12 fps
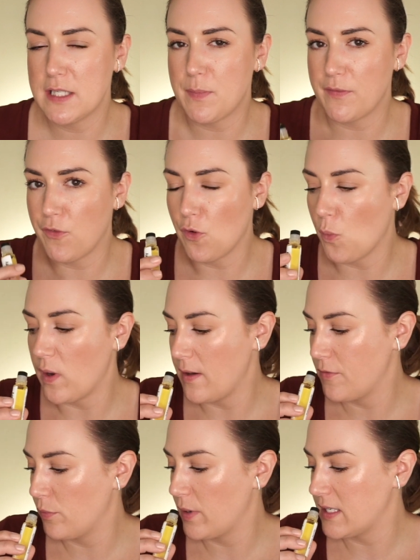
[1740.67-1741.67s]
but for
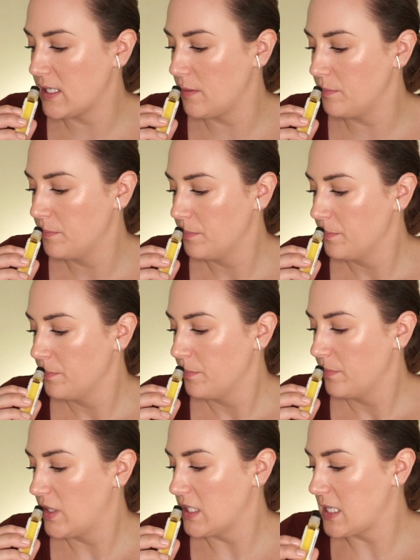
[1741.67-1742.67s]
whatever reason,
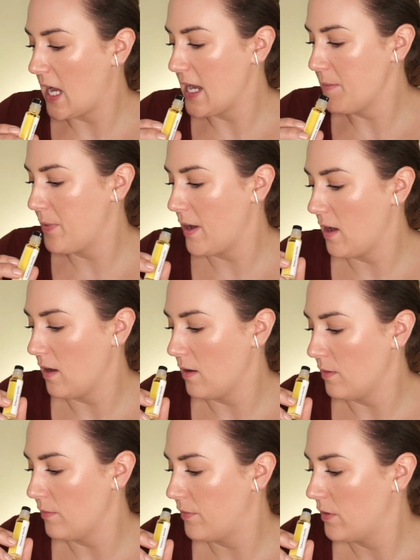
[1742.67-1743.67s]
the type
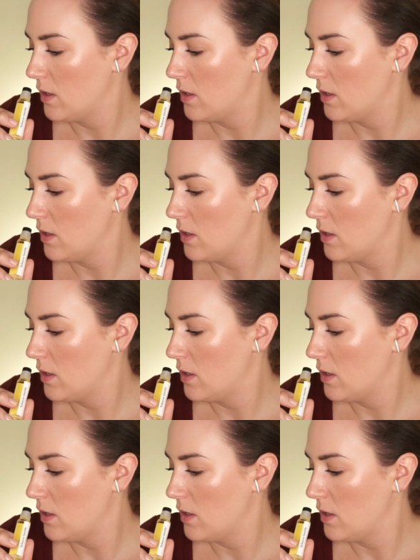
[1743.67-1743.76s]
of